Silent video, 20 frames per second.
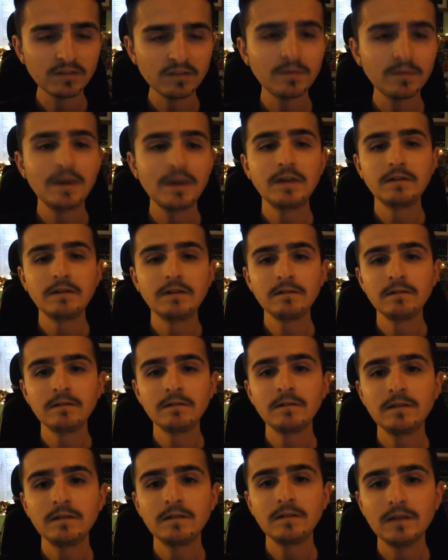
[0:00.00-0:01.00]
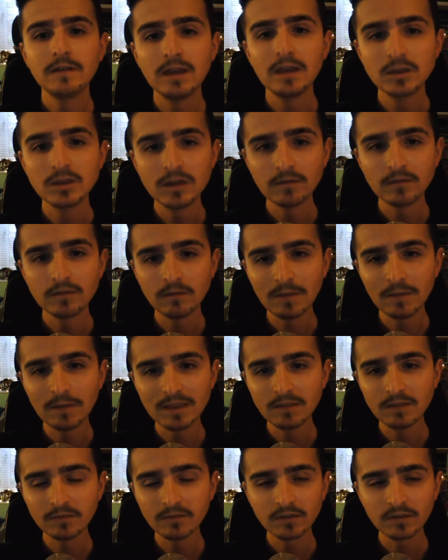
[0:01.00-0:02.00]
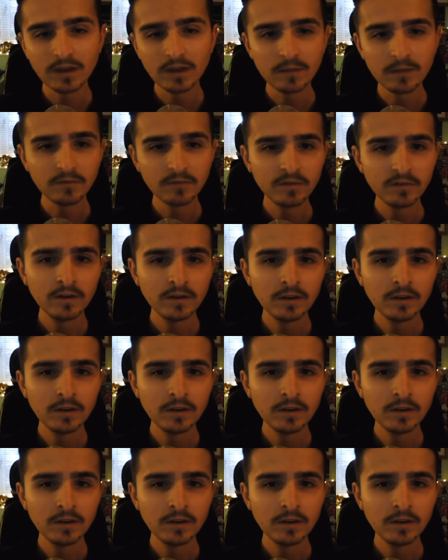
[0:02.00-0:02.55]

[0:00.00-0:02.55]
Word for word: I make in general. I made different types.